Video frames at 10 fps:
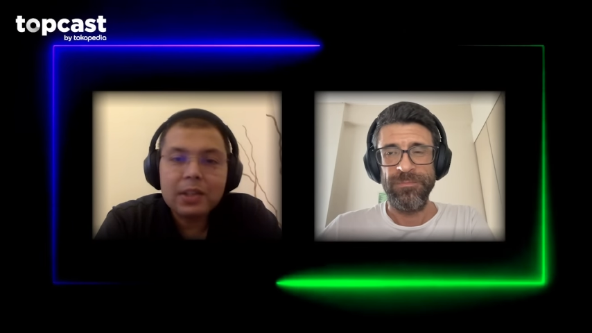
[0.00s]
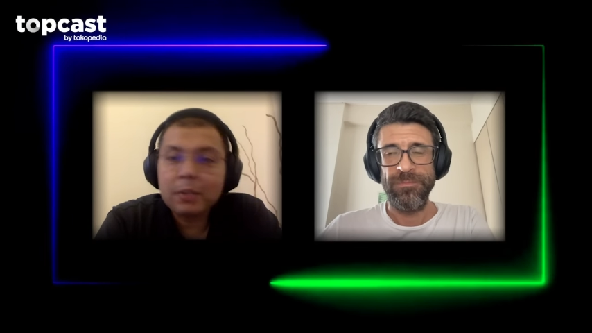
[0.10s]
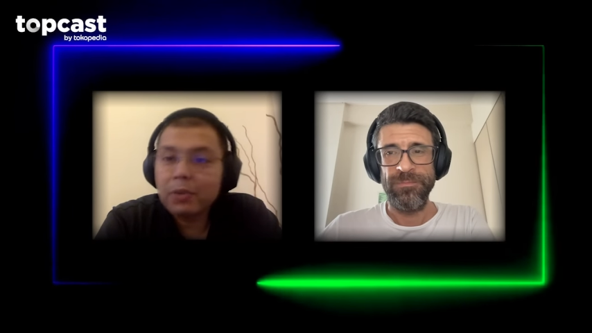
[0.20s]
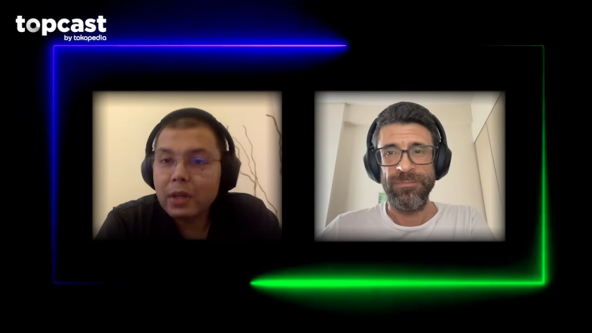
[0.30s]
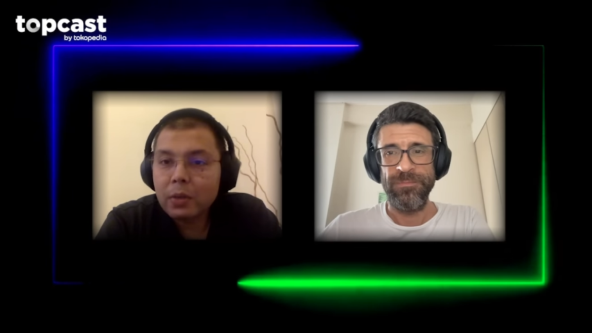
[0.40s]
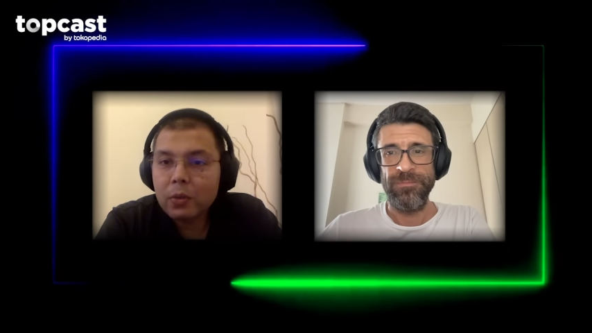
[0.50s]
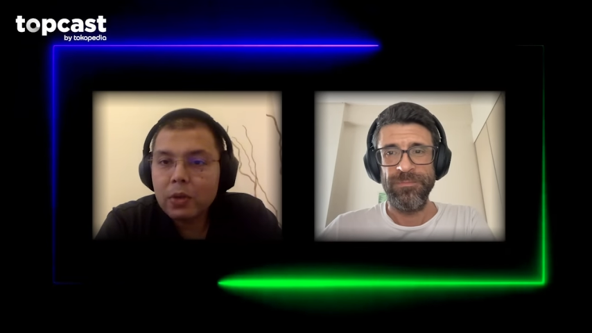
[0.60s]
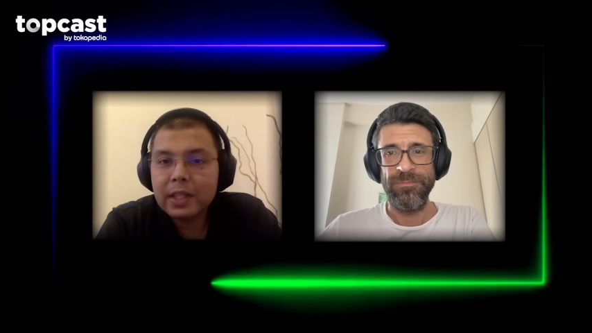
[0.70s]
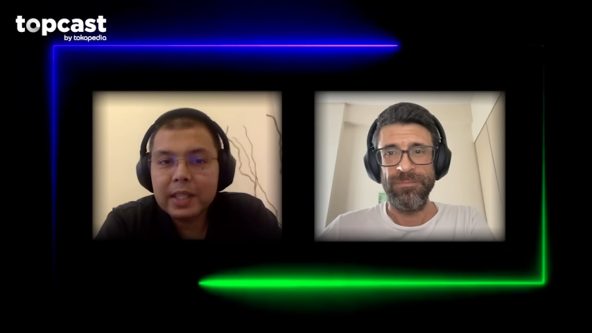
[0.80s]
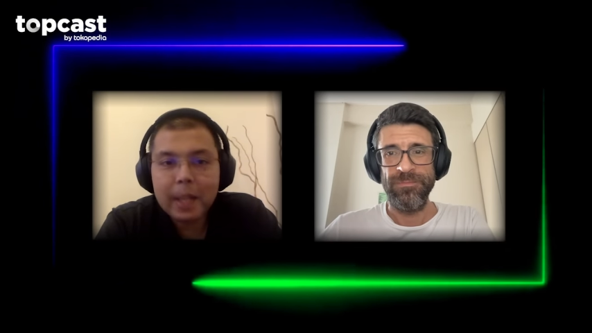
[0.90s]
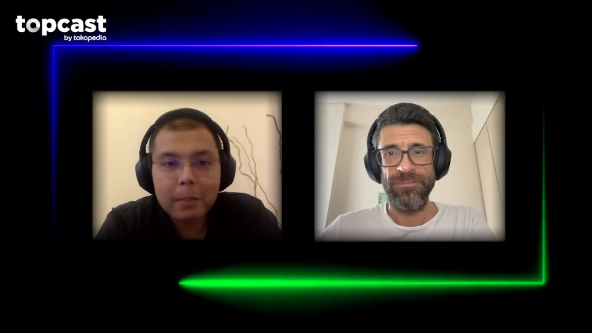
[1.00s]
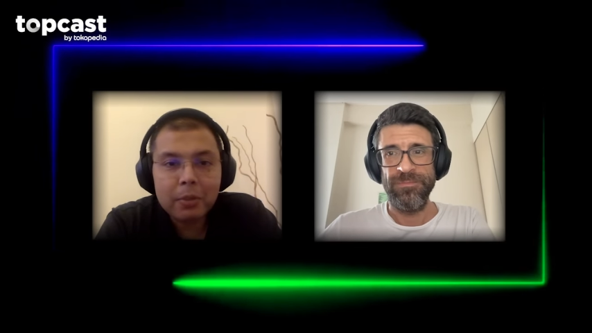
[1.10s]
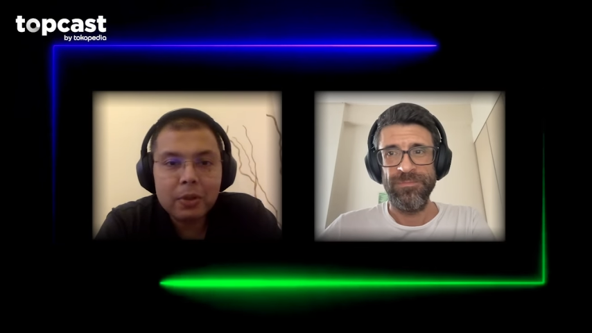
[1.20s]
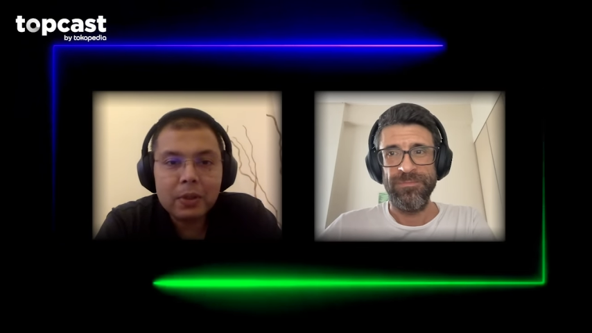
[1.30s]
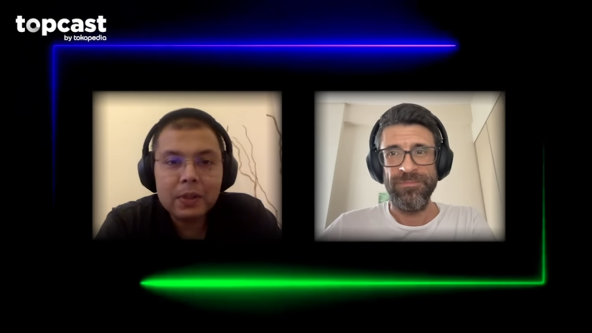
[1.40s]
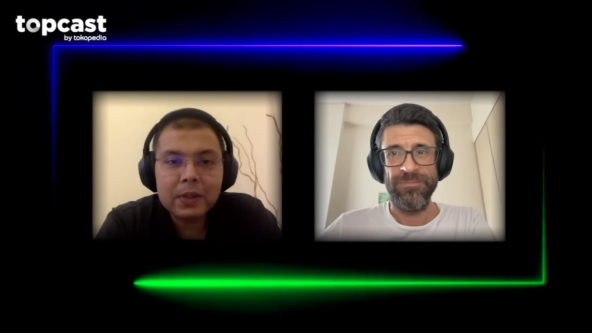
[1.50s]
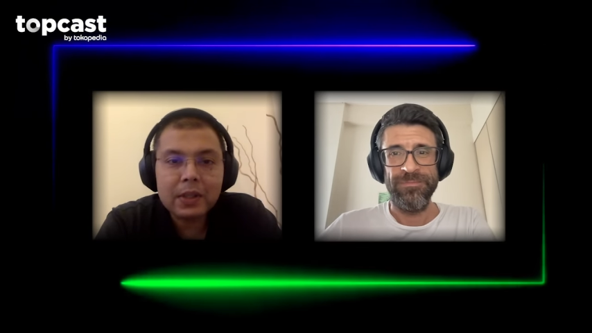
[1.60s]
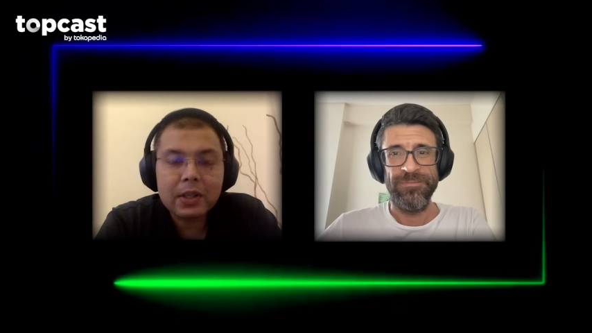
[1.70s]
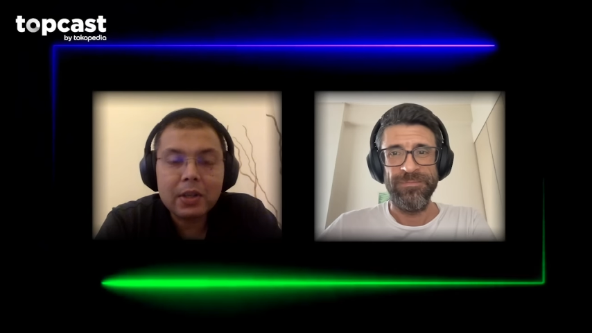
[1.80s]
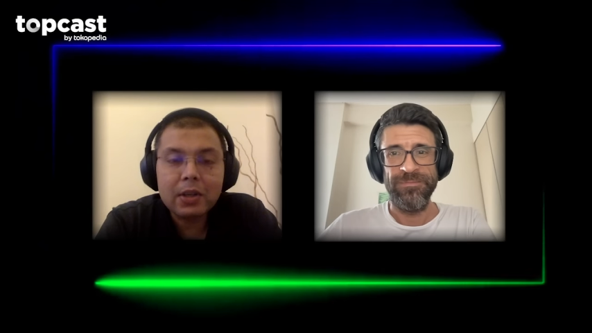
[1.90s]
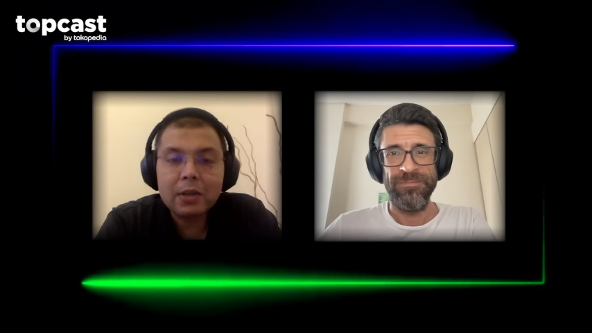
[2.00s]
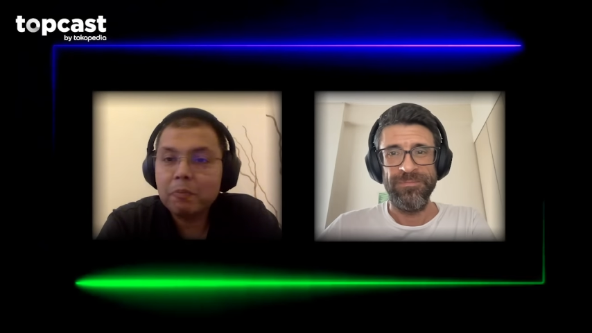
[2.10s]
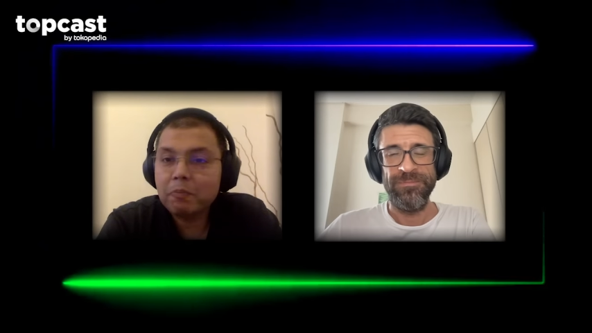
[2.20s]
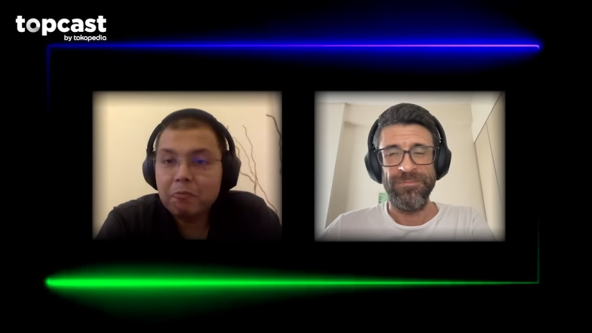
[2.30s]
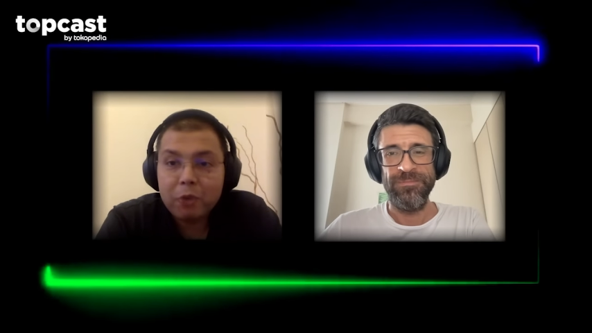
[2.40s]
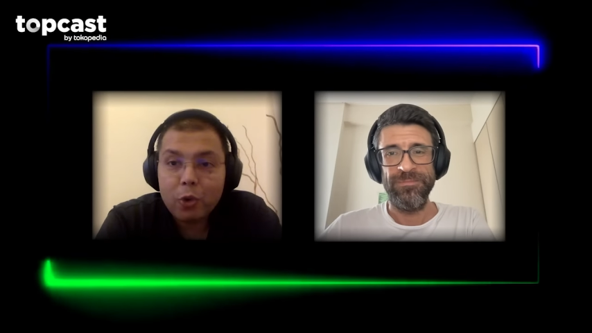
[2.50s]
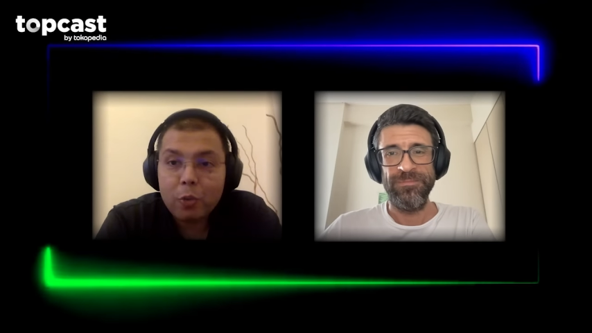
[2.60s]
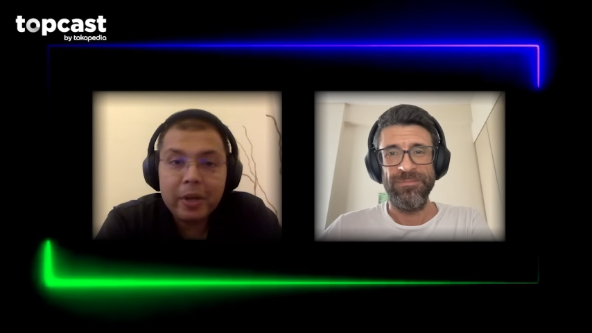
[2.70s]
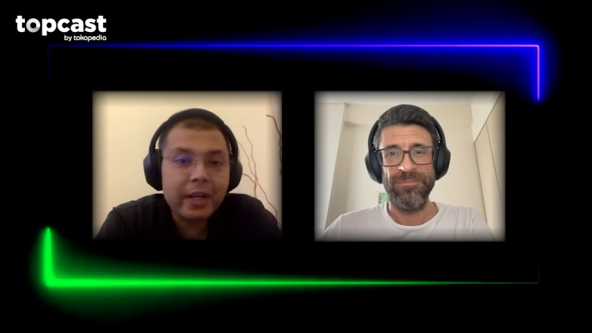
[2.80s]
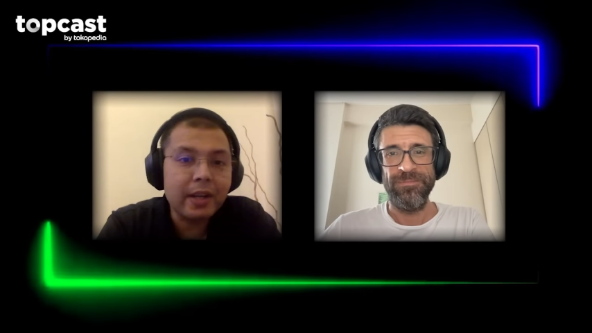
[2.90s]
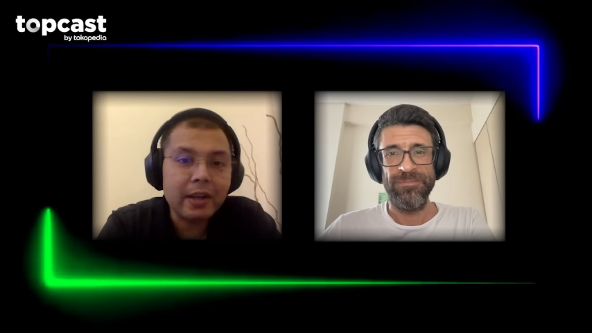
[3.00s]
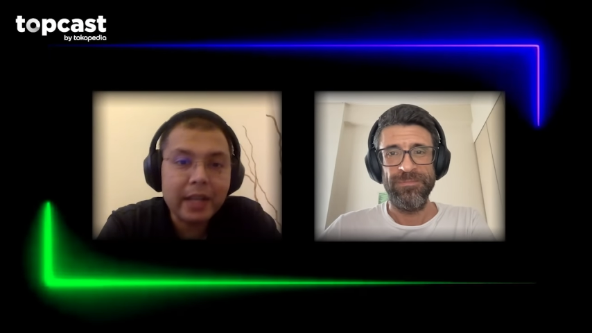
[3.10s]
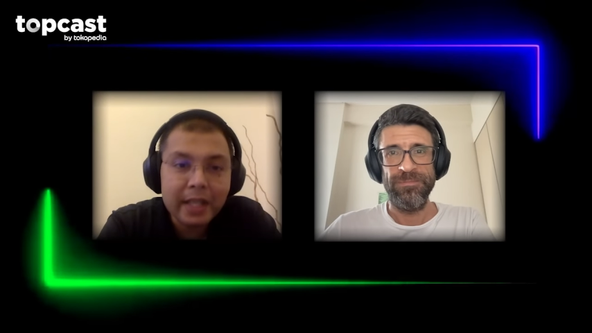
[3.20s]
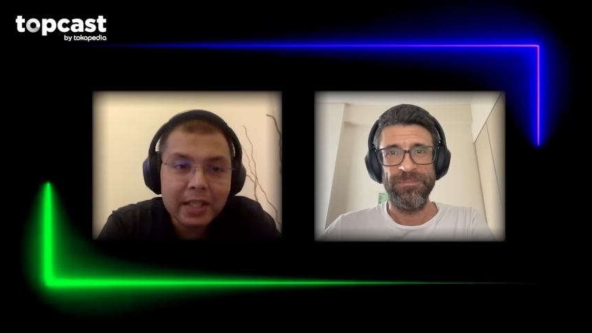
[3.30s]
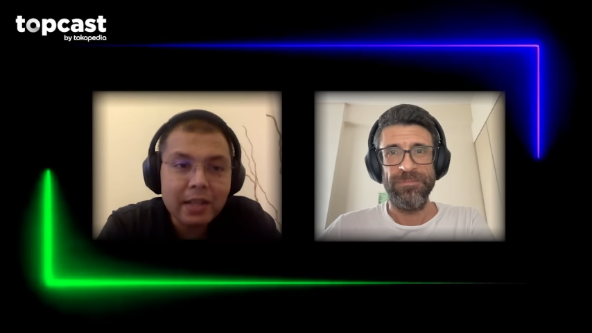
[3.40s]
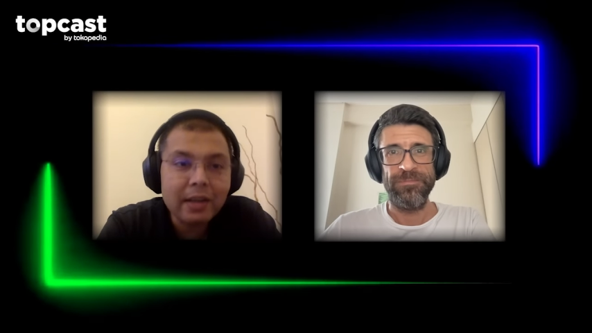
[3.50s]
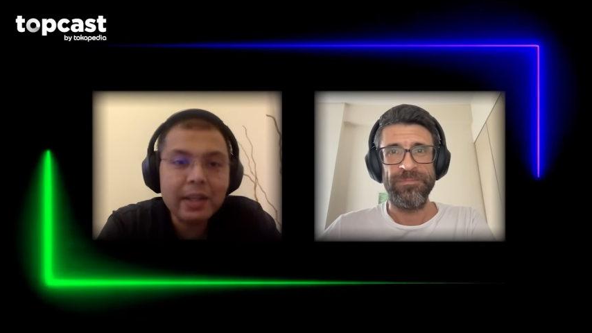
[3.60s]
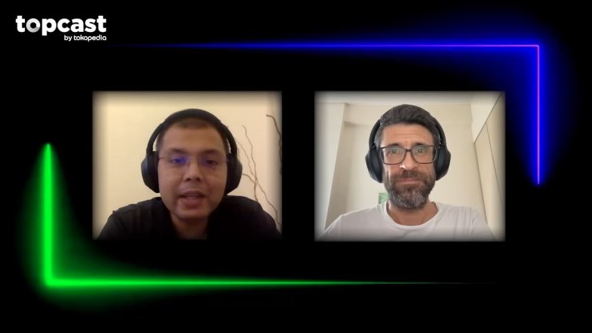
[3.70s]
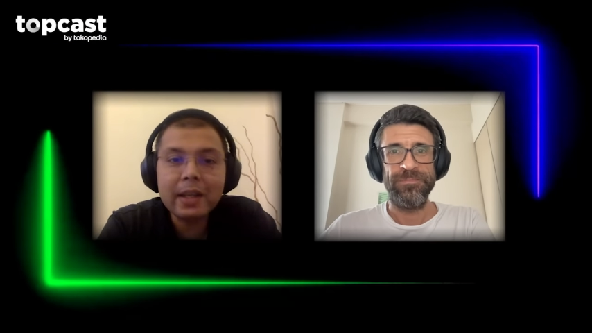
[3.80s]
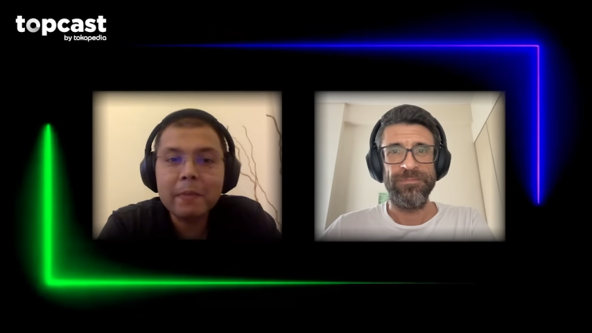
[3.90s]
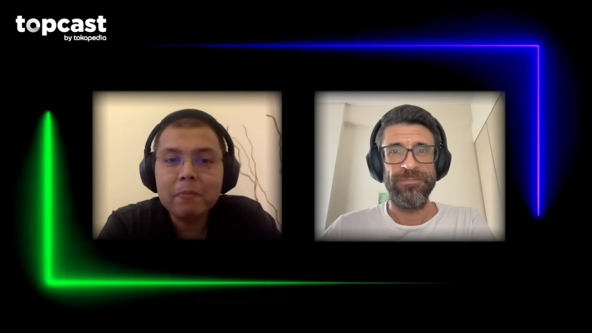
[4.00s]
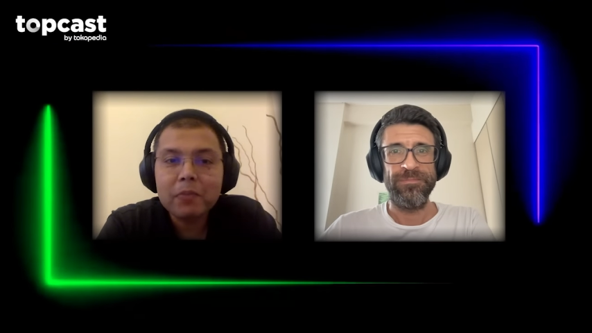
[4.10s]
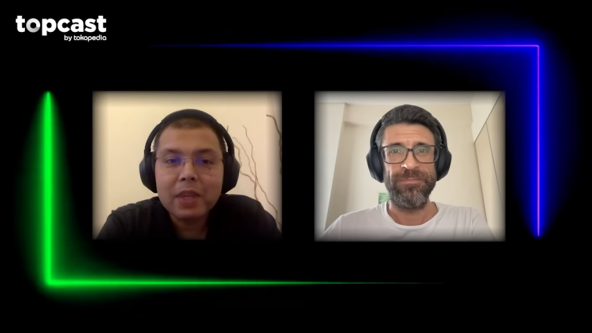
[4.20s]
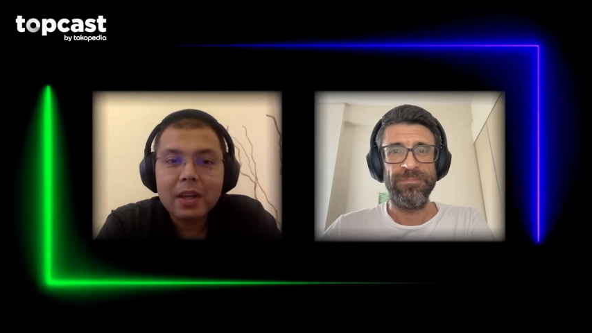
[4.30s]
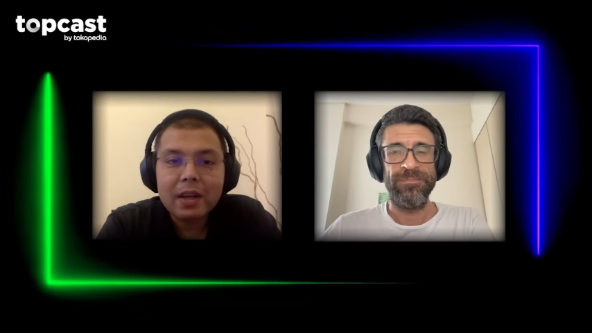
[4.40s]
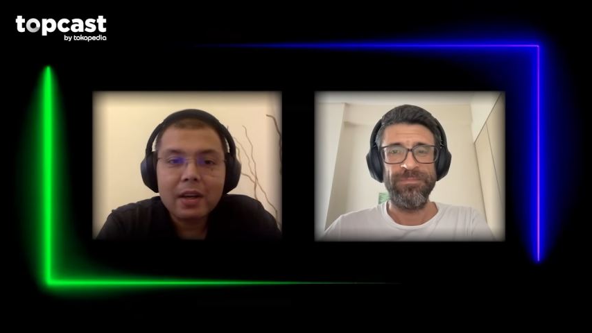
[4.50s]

Speaker 1: uh, some real world examples, uh, Tokopedia case study,